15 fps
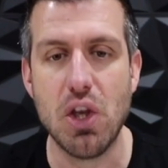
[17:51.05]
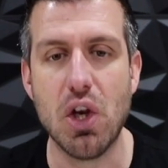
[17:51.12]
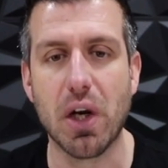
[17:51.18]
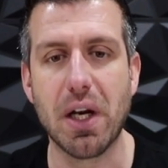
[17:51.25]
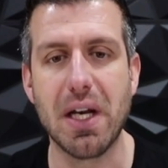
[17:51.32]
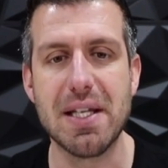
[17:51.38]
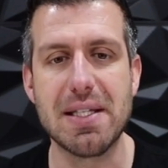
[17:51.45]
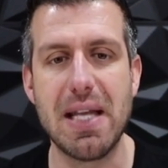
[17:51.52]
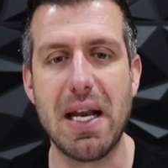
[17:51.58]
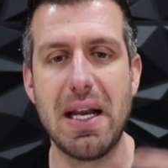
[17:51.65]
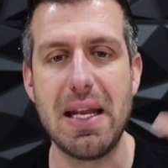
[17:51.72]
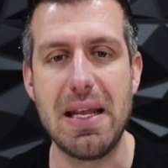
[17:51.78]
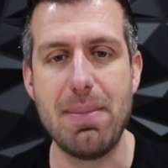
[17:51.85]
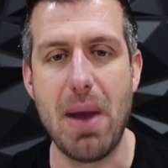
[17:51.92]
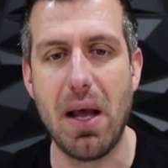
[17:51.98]
you're gonna send
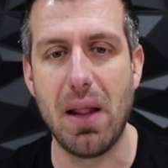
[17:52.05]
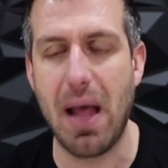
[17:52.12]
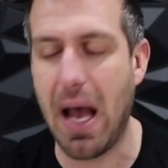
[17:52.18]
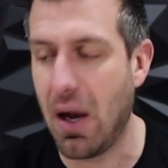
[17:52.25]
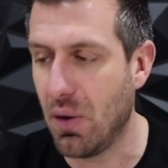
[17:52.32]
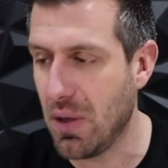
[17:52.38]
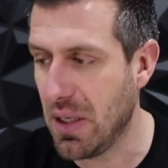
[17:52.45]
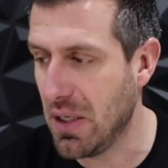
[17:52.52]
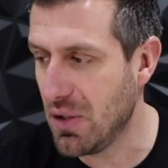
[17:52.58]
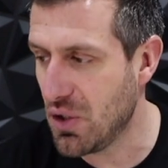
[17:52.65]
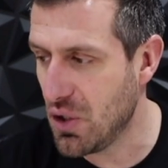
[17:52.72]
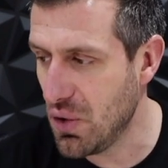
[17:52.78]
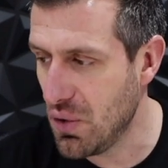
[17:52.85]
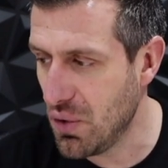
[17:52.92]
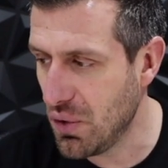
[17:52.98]
an email out
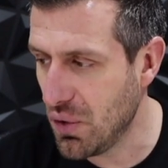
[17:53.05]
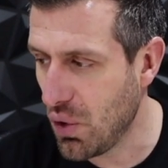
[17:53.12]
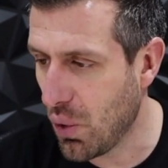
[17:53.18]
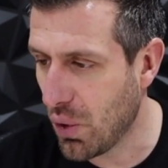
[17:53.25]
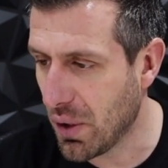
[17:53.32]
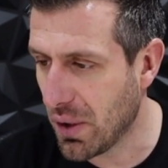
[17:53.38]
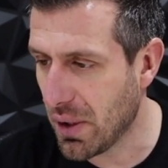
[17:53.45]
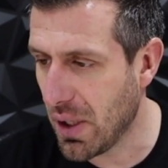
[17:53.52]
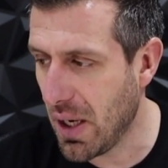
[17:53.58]
into your